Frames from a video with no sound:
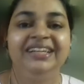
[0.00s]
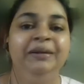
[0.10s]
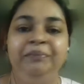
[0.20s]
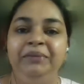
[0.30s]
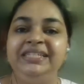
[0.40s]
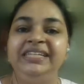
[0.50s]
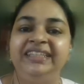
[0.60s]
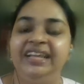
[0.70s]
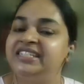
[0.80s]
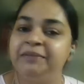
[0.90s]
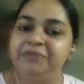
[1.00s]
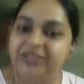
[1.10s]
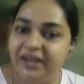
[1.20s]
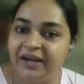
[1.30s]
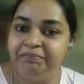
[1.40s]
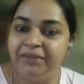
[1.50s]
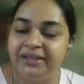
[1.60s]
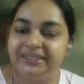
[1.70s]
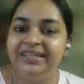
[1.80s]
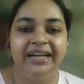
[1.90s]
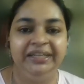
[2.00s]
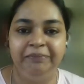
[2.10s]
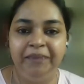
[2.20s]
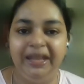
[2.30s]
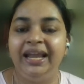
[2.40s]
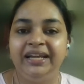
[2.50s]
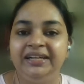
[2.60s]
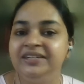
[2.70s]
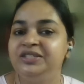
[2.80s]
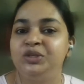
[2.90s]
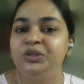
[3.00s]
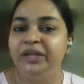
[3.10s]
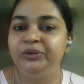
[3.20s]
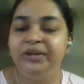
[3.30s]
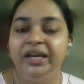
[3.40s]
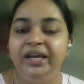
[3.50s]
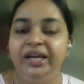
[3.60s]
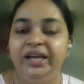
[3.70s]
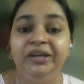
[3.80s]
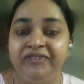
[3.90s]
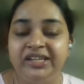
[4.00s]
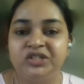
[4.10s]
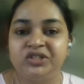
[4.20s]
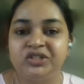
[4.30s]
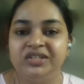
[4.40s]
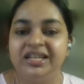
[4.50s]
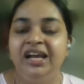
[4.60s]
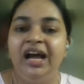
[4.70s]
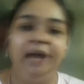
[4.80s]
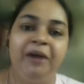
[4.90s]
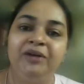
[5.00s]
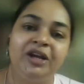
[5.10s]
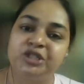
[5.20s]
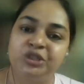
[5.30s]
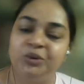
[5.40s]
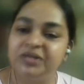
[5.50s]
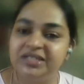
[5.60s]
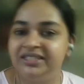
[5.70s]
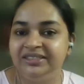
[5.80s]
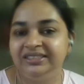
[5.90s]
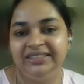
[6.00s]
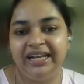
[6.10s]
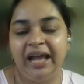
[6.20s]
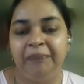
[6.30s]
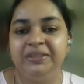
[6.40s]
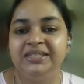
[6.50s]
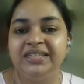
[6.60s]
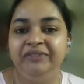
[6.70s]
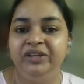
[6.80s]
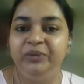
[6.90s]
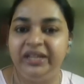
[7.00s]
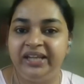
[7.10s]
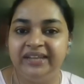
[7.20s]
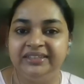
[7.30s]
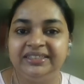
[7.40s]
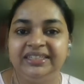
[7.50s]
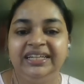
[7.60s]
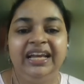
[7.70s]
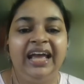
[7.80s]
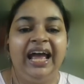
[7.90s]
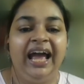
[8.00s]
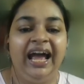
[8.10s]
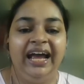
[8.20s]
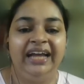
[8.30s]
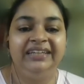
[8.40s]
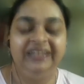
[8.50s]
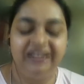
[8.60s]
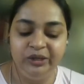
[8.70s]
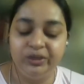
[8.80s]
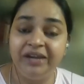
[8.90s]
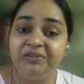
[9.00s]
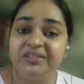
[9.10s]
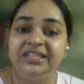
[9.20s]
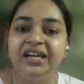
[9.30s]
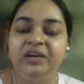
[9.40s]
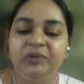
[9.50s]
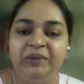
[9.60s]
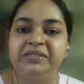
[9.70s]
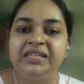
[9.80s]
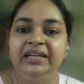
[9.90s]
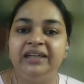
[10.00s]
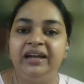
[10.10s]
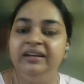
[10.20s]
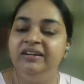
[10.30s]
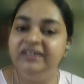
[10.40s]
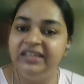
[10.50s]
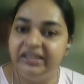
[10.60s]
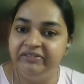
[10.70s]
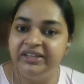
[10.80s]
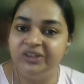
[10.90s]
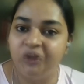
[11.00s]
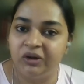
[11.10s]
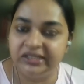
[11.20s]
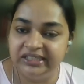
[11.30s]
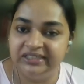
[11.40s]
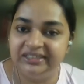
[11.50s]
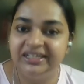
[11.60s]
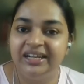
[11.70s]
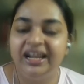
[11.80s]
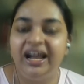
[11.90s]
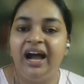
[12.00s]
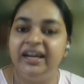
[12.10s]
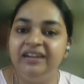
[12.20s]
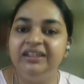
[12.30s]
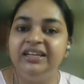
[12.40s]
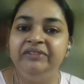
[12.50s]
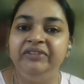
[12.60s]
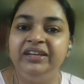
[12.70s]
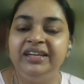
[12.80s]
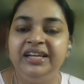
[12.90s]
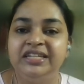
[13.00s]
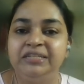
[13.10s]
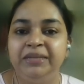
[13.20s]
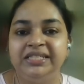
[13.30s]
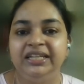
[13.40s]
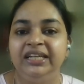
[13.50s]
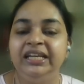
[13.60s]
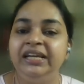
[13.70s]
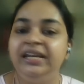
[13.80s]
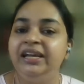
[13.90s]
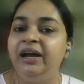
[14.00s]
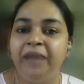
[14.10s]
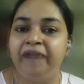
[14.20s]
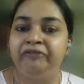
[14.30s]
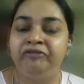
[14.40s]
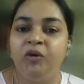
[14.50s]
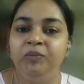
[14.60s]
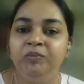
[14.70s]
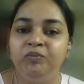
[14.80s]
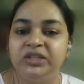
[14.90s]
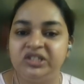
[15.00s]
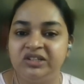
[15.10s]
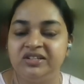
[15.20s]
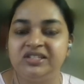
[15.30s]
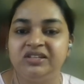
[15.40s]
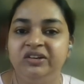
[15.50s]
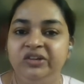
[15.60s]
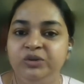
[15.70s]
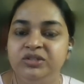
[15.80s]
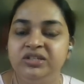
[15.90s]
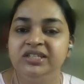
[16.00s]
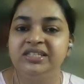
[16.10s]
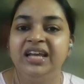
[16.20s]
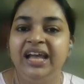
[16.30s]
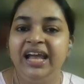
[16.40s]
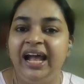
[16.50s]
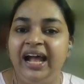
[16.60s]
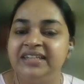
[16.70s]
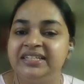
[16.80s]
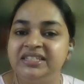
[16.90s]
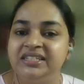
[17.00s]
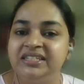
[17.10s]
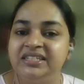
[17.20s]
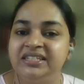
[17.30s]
please hit that subscribe button and the bell icon so that you get notifications about our shows that happens every weekend. And you can visit our website, unlearnliving.in, Unlearn Living is basically a platform which Sir uses as his